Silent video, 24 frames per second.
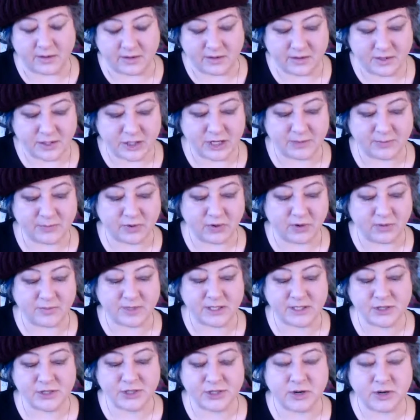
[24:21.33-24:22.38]
Jen
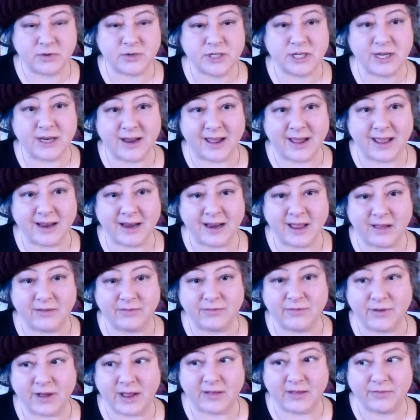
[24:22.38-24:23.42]
Perlman's show tonight at
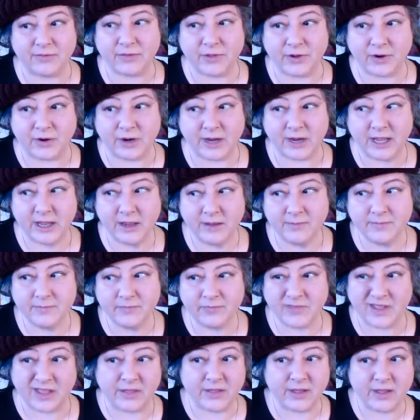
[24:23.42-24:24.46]
5:30.
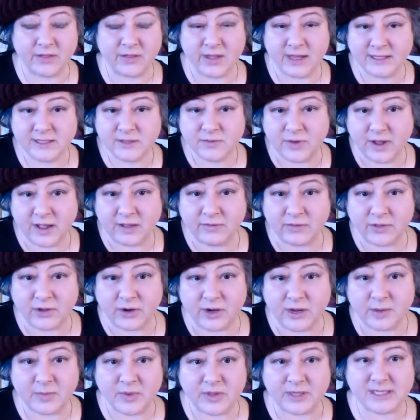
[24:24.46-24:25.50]
I think that's
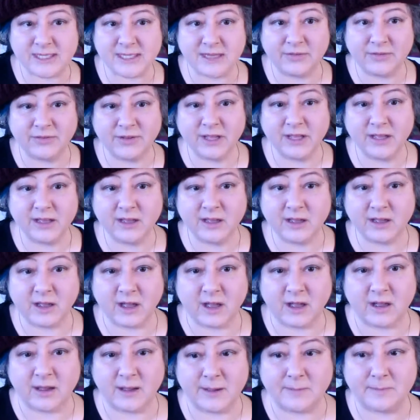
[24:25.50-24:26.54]
5:30 Pacific.
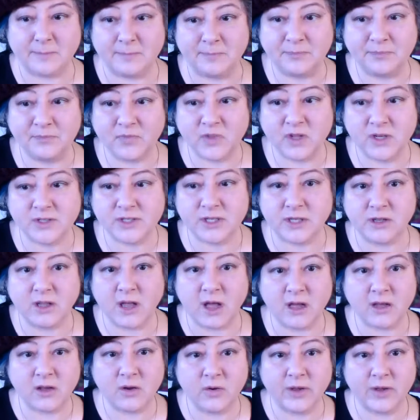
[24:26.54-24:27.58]
there's a
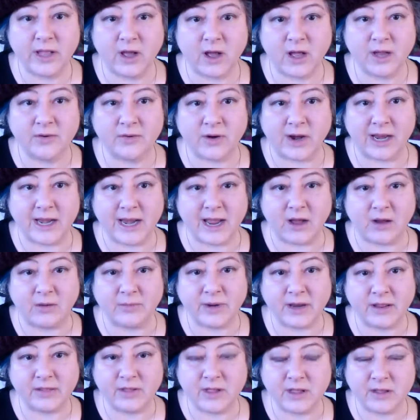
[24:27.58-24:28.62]
lot going on right now, but
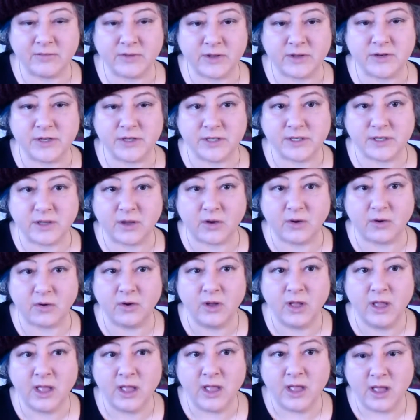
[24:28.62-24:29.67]
I think if you just go,
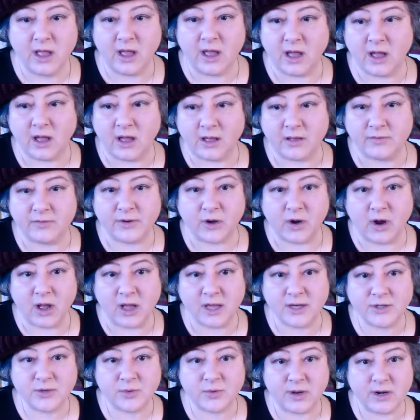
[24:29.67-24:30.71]
if you're
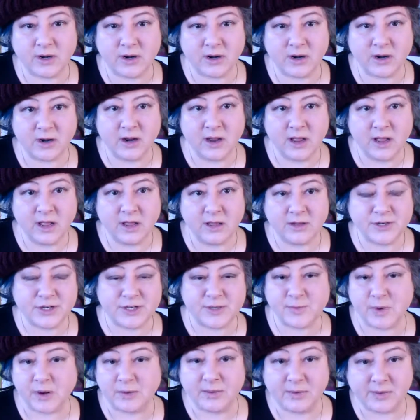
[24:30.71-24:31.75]
on Twitter, she's
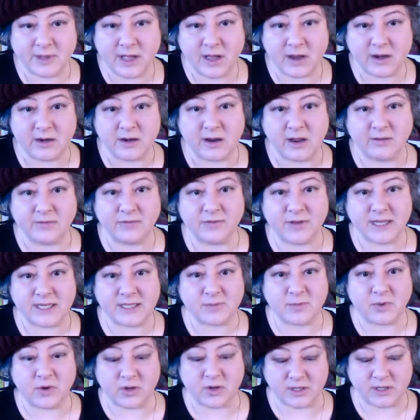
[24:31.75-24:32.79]
probably got it on
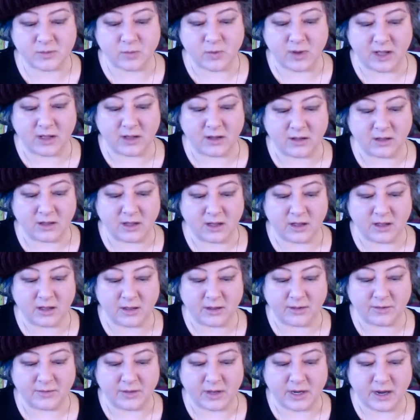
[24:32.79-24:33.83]
Facebook as well,
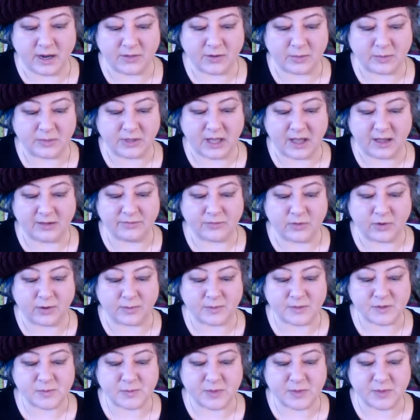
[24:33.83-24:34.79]
and other platforms.